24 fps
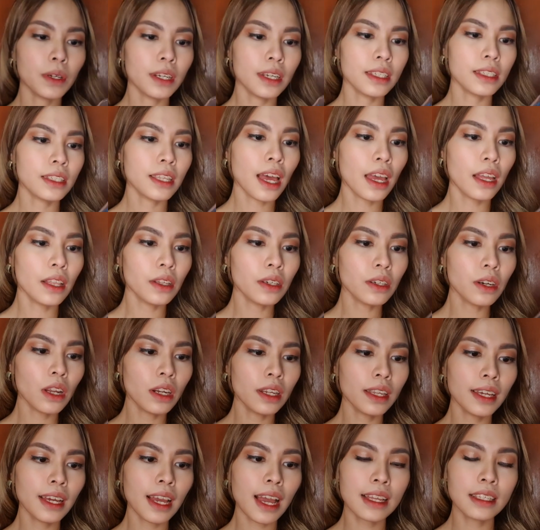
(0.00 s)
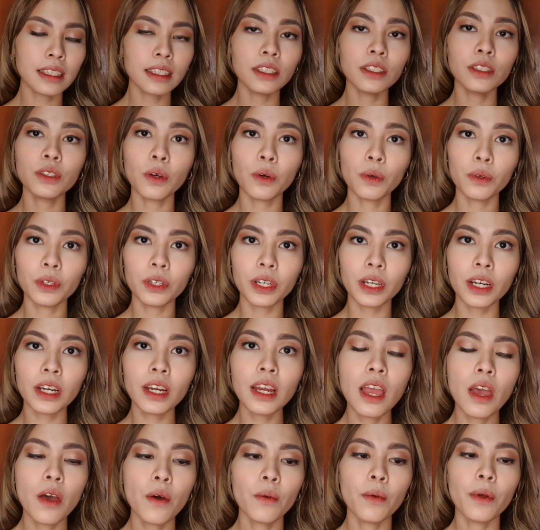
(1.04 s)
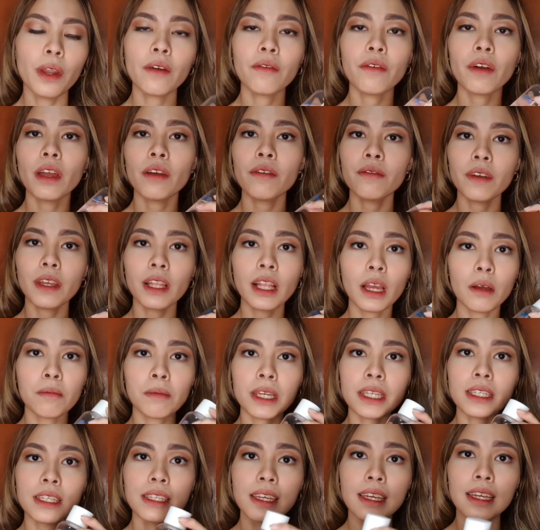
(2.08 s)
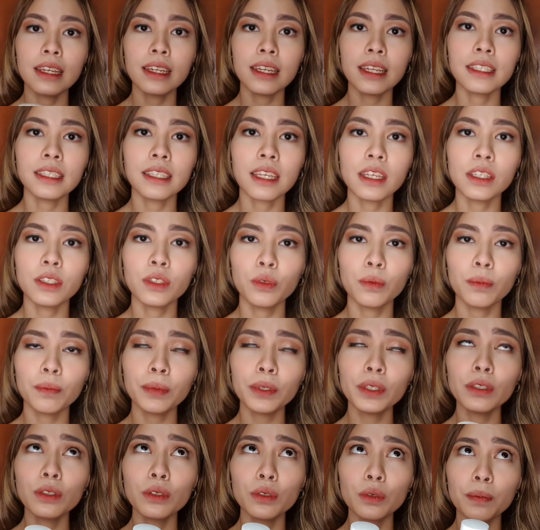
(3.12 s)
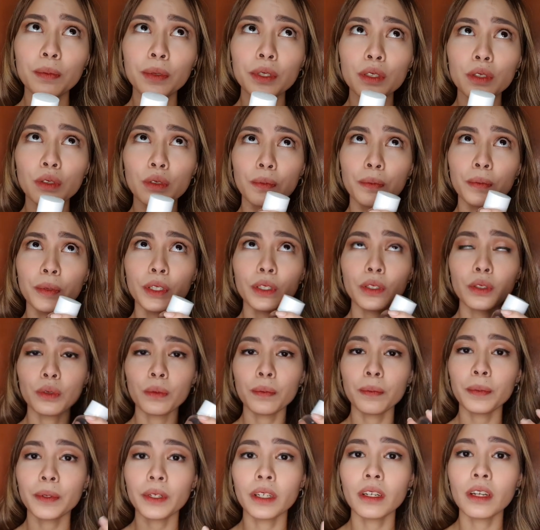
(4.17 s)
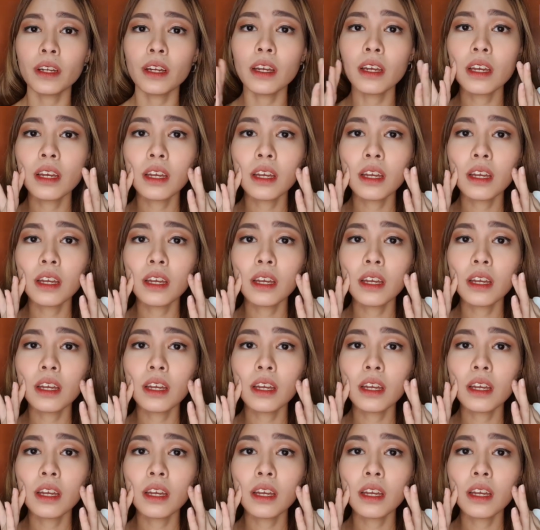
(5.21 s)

one is hyaluronic acid toner whenever I feel like my skin needs a super duper